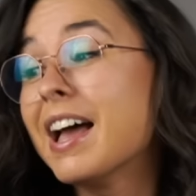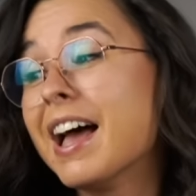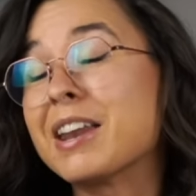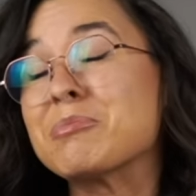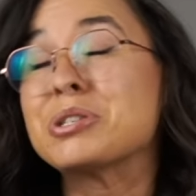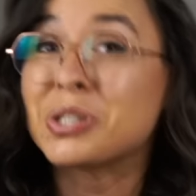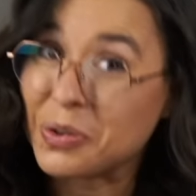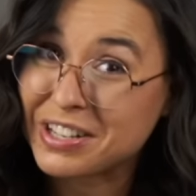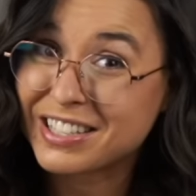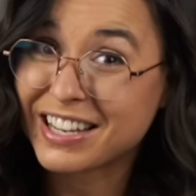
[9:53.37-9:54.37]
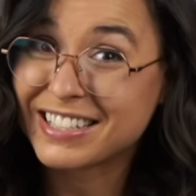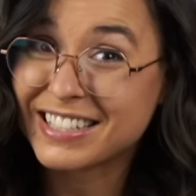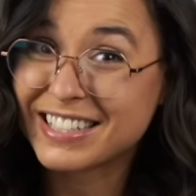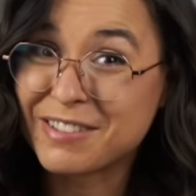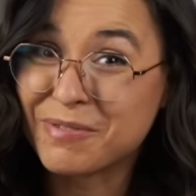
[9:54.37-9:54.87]
And I'm so excited
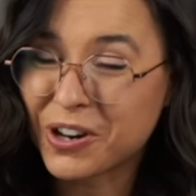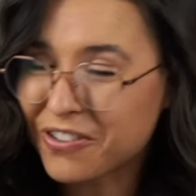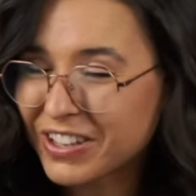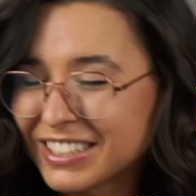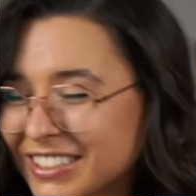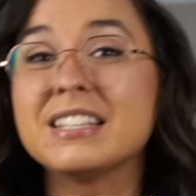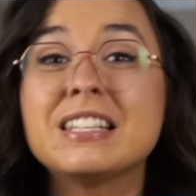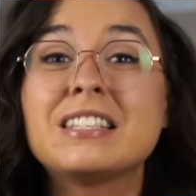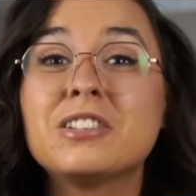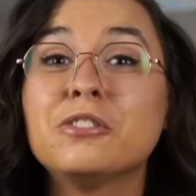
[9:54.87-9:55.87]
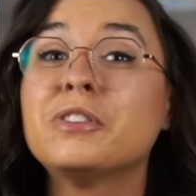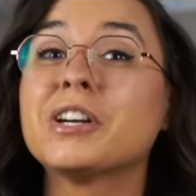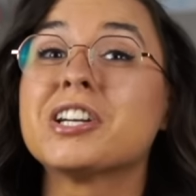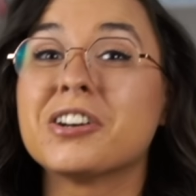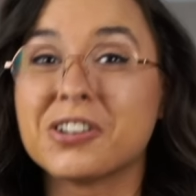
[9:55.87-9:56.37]
to see more of it. This is still
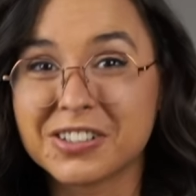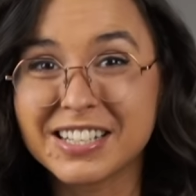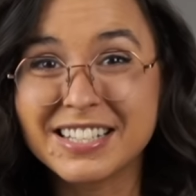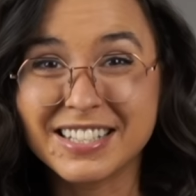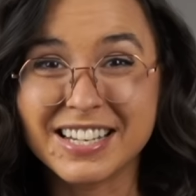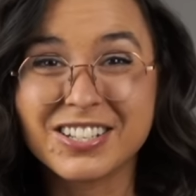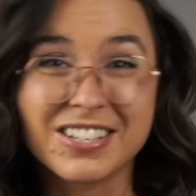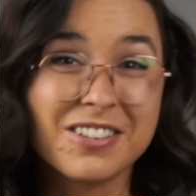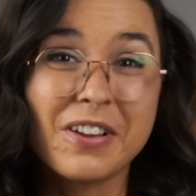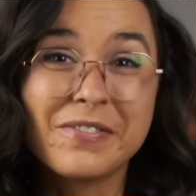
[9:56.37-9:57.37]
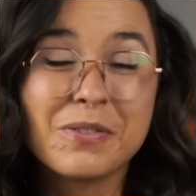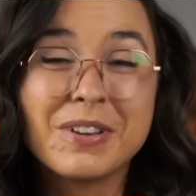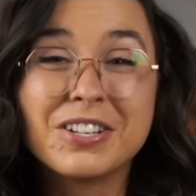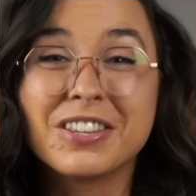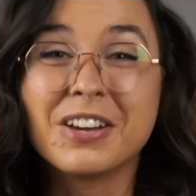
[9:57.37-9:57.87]
very early stages of
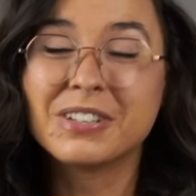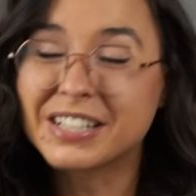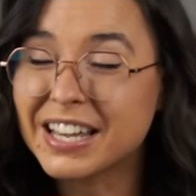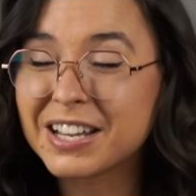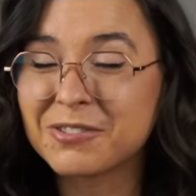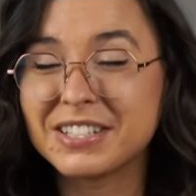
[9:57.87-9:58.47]
information that we're getting.